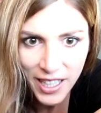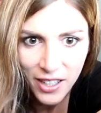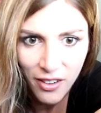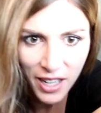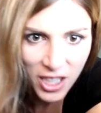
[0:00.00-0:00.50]
like
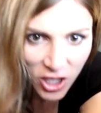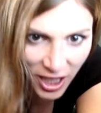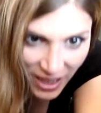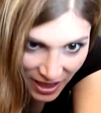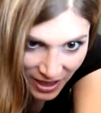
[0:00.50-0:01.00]

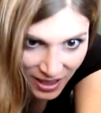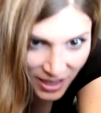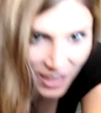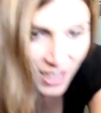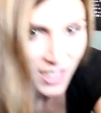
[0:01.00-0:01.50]
Russian?
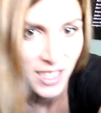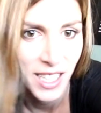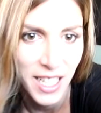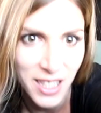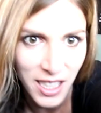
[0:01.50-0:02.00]

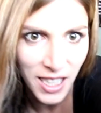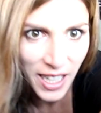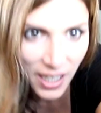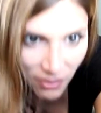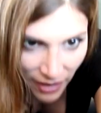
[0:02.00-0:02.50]
I talk
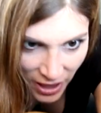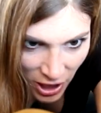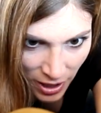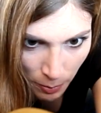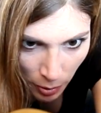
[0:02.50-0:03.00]
like
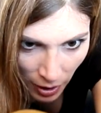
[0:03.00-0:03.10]
Russian